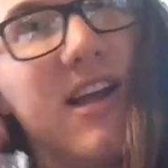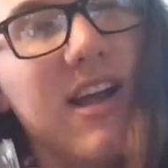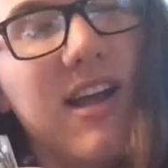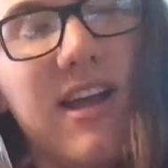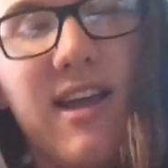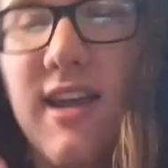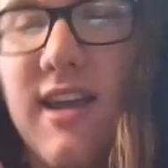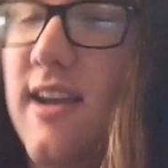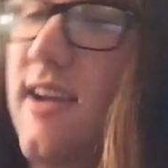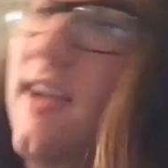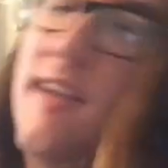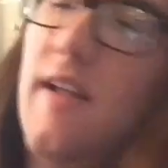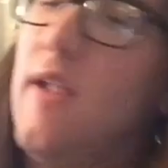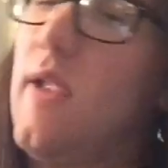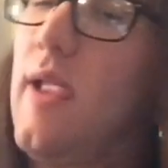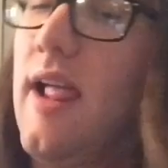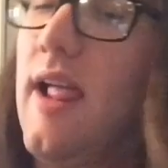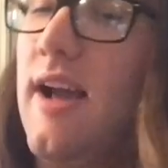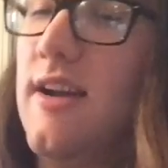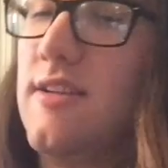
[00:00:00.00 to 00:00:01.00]
I
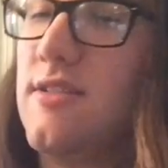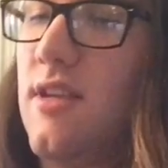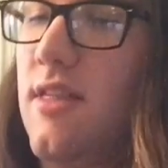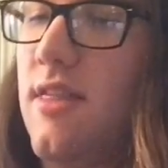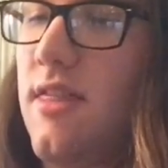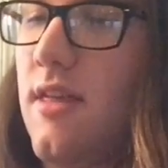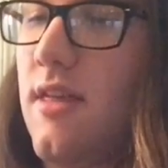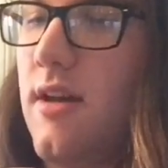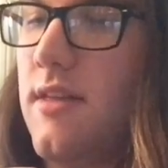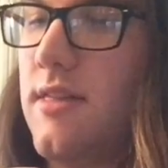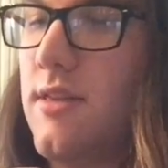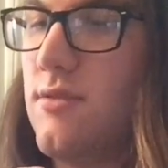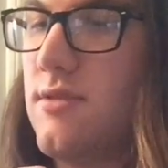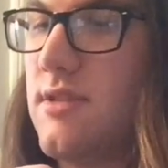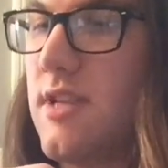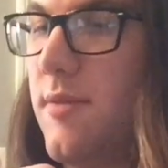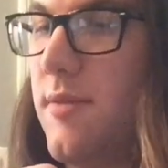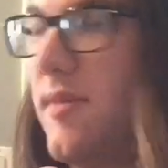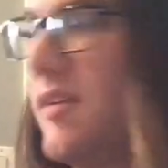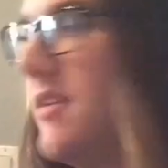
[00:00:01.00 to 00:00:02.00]
actually thought there
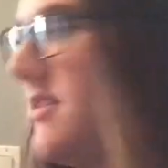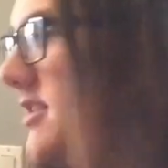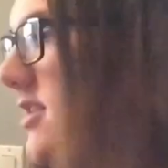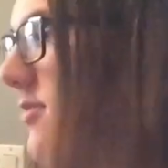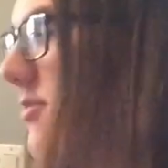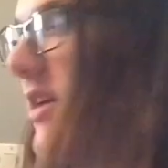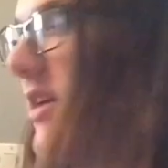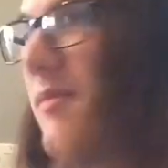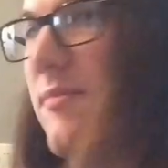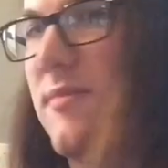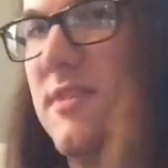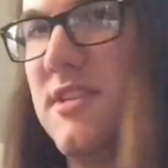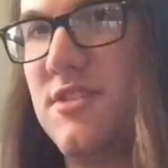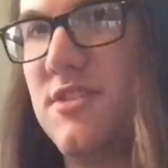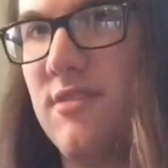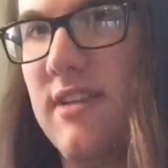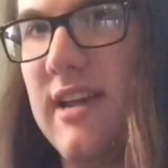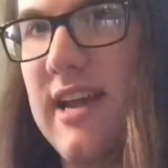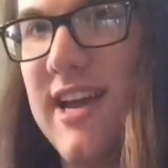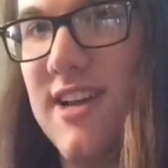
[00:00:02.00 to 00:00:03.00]
was going to be some like
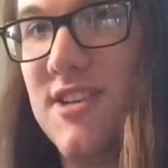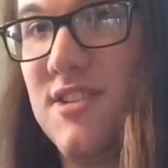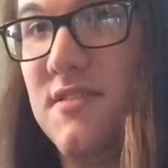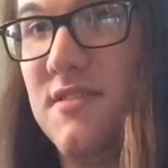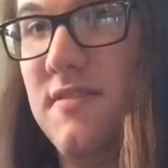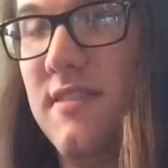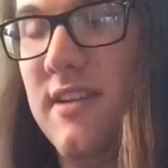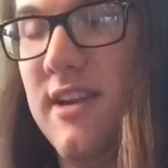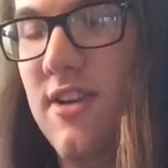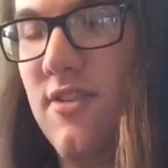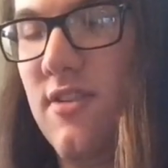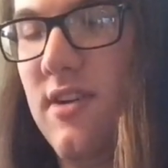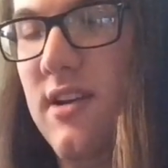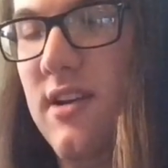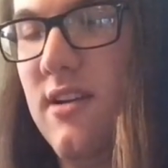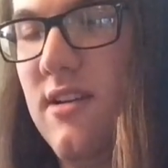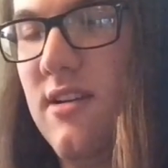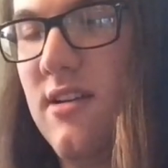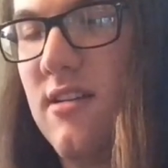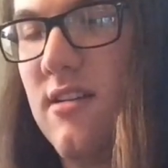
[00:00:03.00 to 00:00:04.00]
mystery action figure in
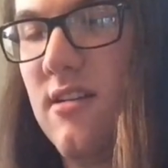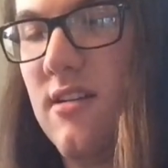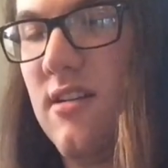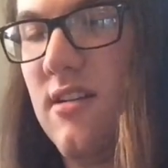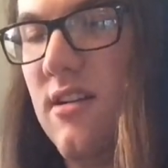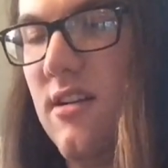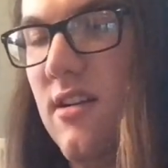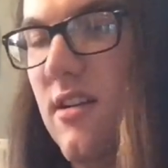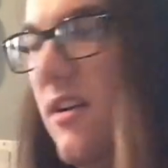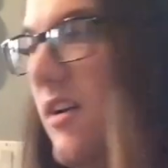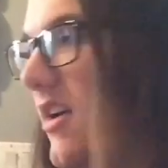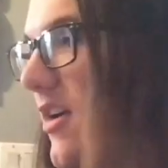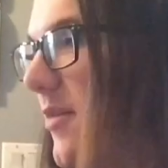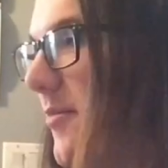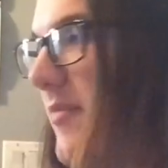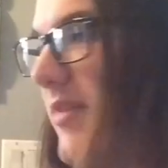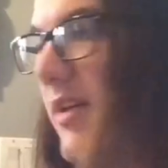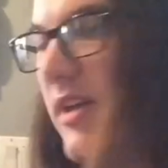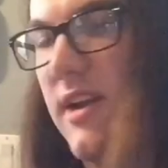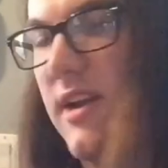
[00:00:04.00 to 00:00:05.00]
here,
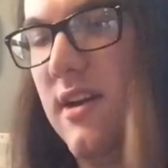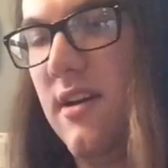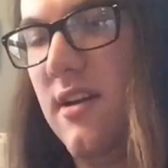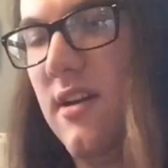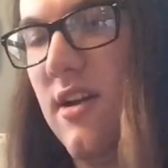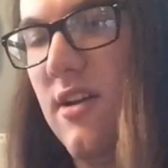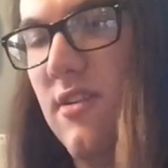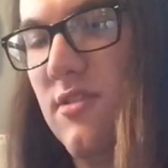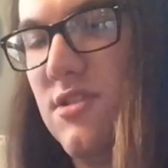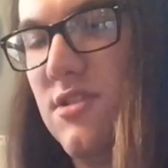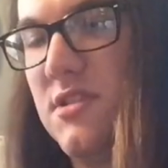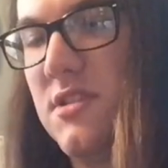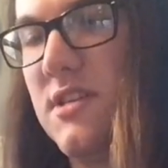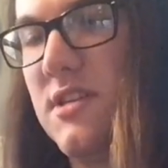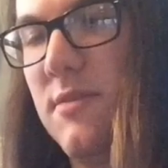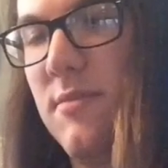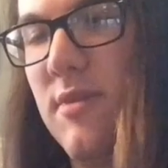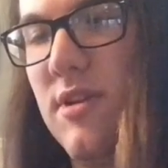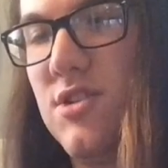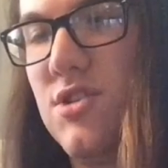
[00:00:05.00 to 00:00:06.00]
but it, no, it's
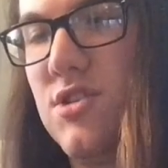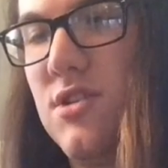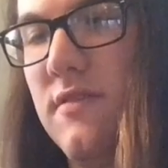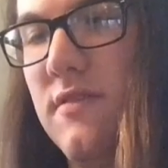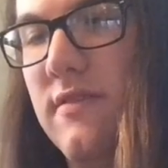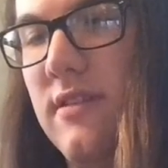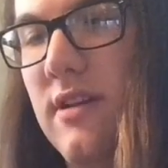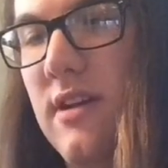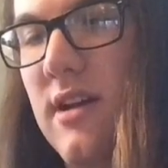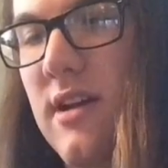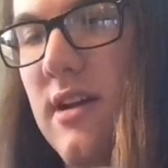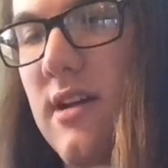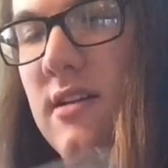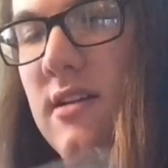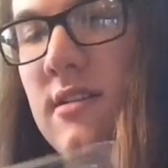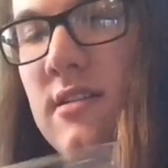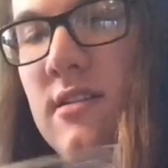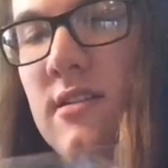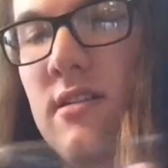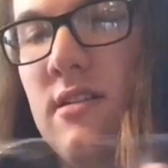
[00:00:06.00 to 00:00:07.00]
just a bunch of uh,
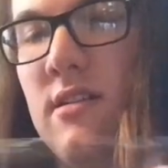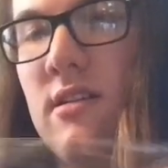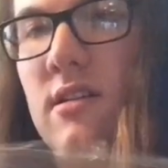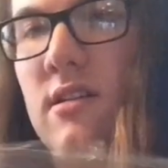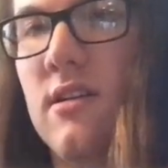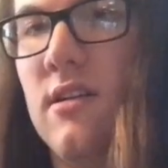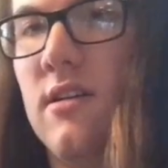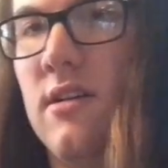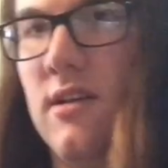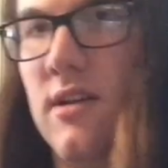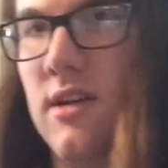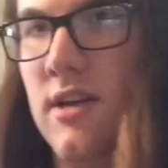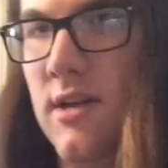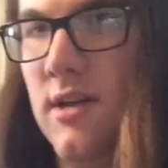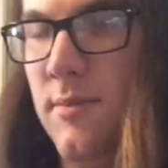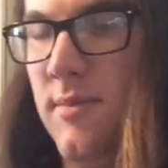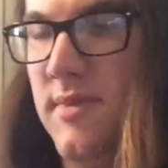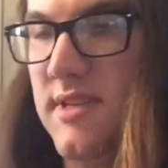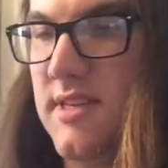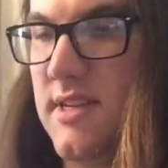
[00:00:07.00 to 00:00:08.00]

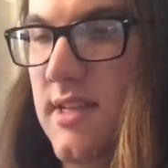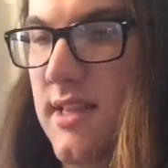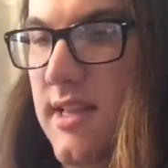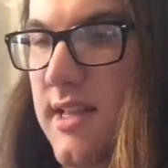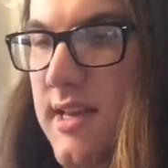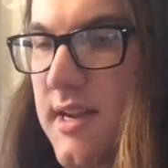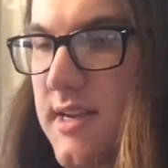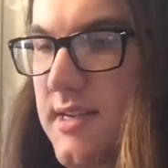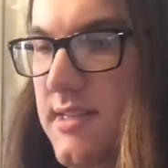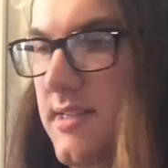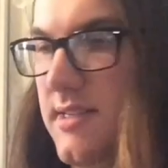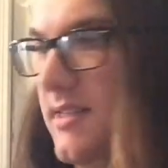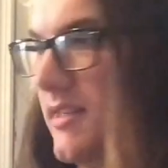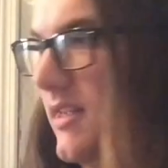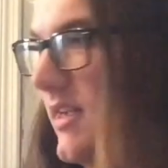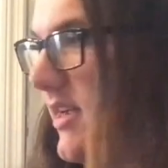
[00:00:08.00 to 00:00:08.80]
miscellaneous